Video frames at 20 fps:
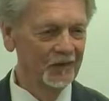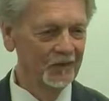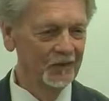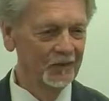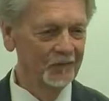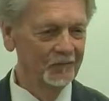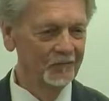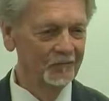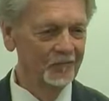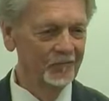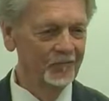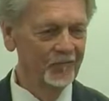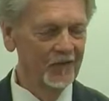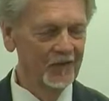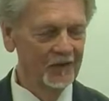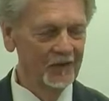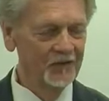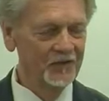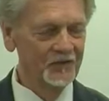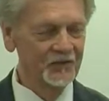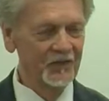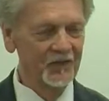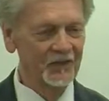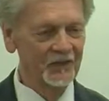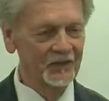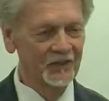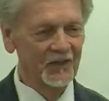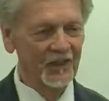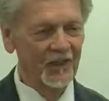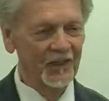Um, let's set
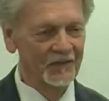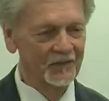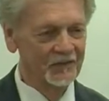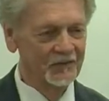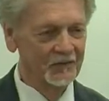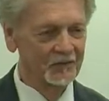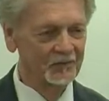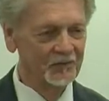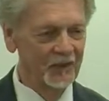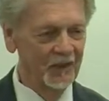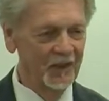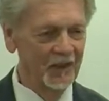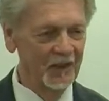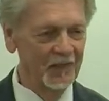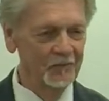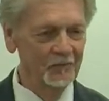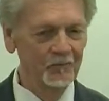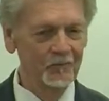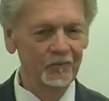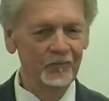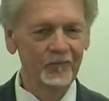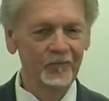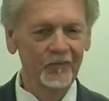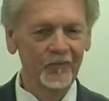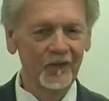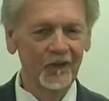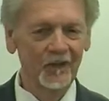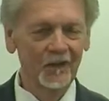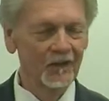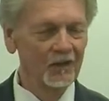aside some time.
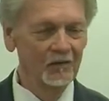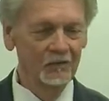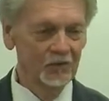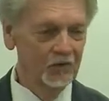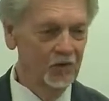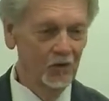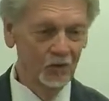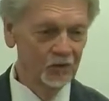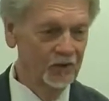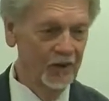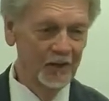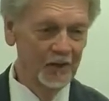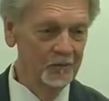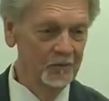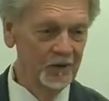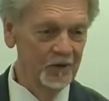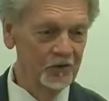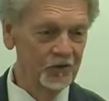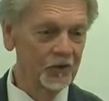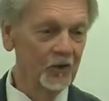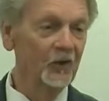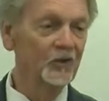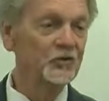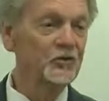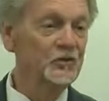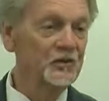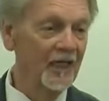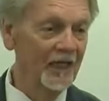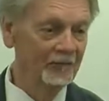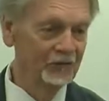You don't take them into
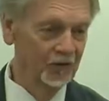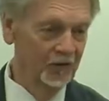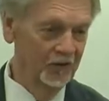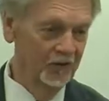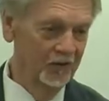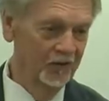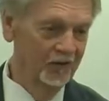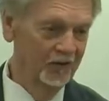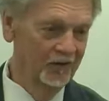church, never.